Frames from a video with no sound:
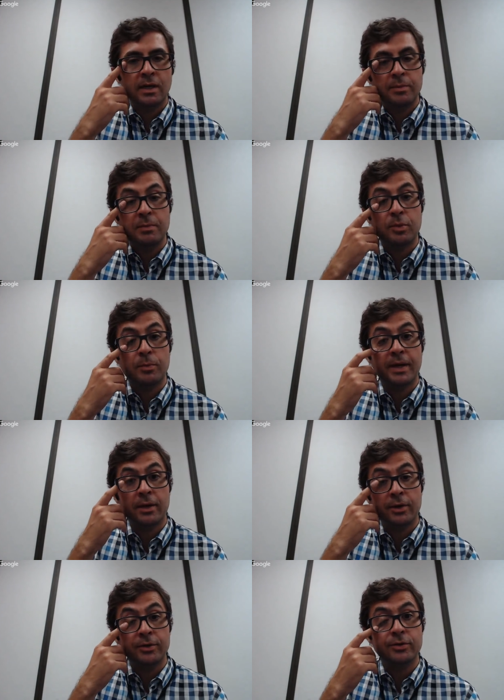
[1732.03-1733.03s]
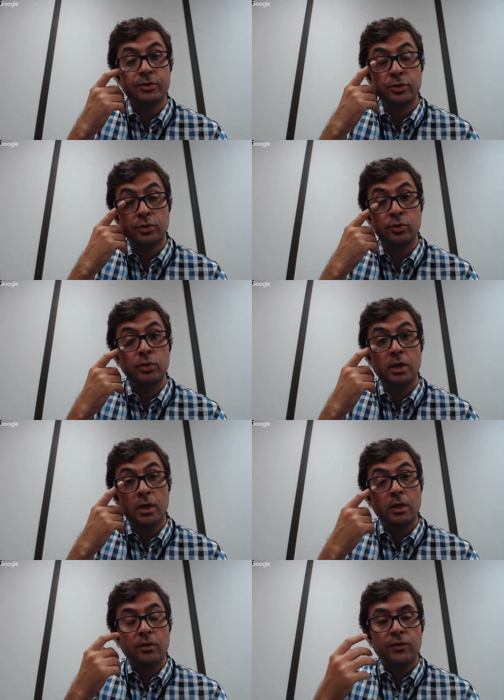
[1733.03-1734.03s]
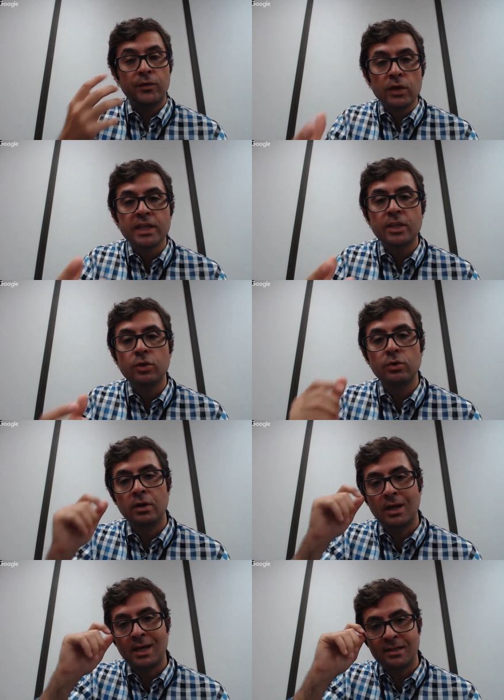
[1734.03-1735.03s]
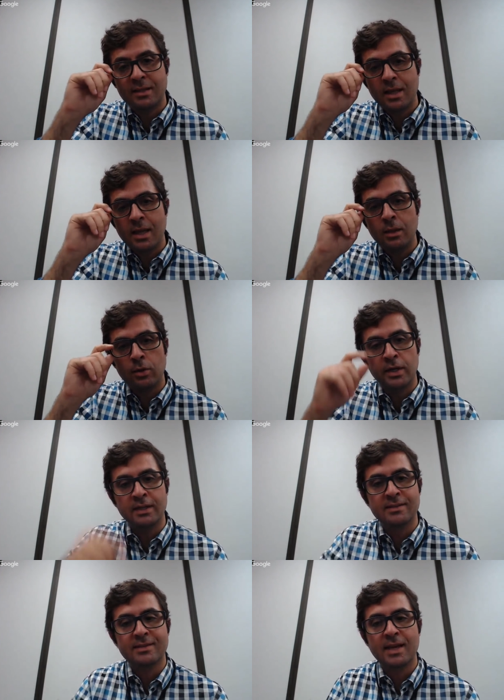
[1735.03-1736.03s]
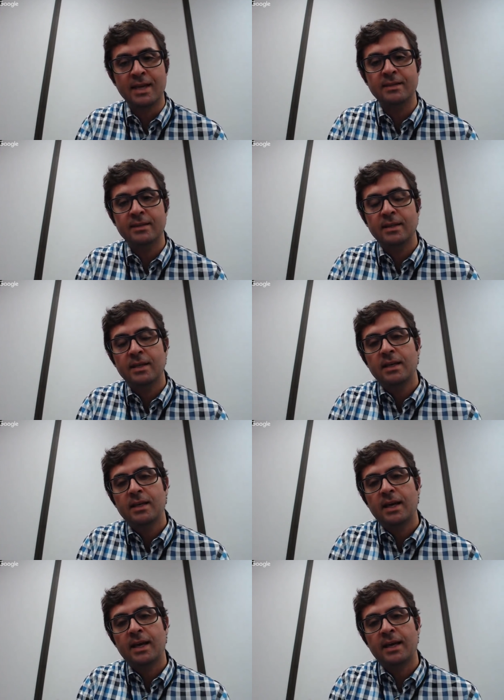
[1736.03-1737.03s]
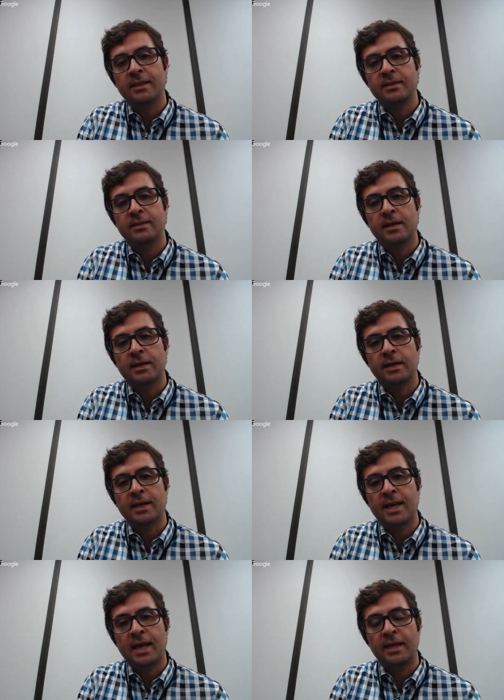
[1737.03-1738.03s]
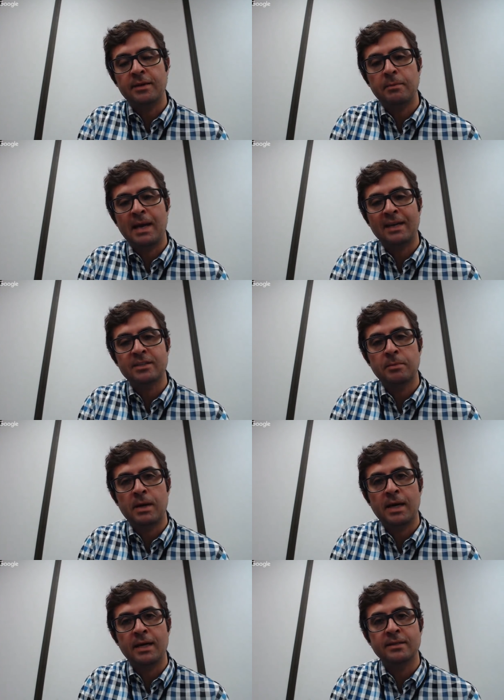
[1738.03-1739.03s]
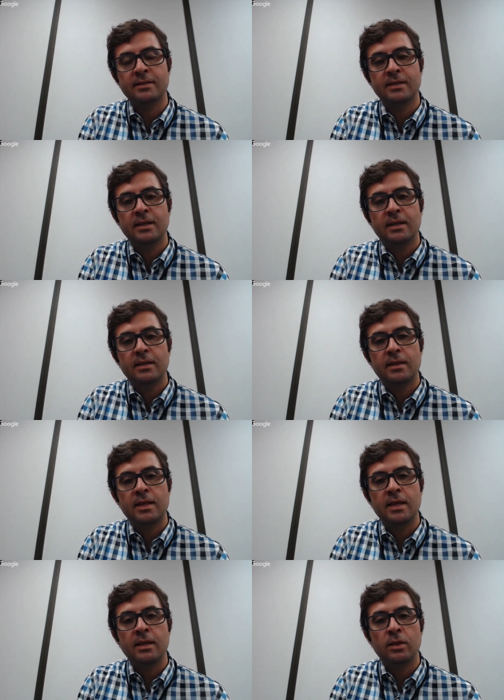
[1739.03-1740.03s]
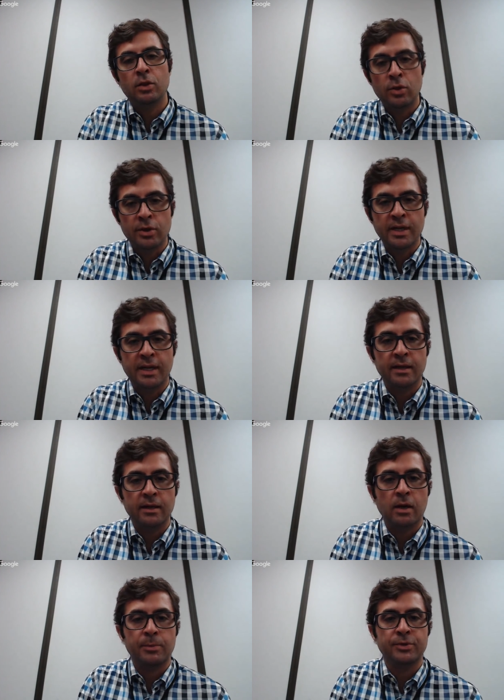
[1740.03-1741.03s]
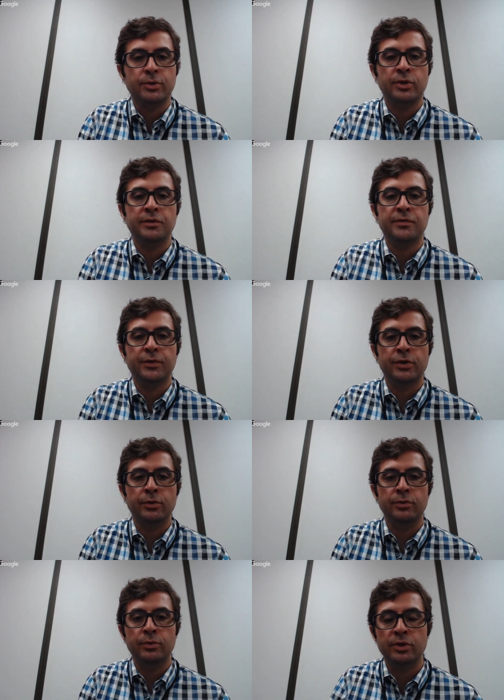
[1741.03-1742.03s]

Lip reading: be prepared to fully utilize the e-learning site and, again, maximize the learning opportunity for you to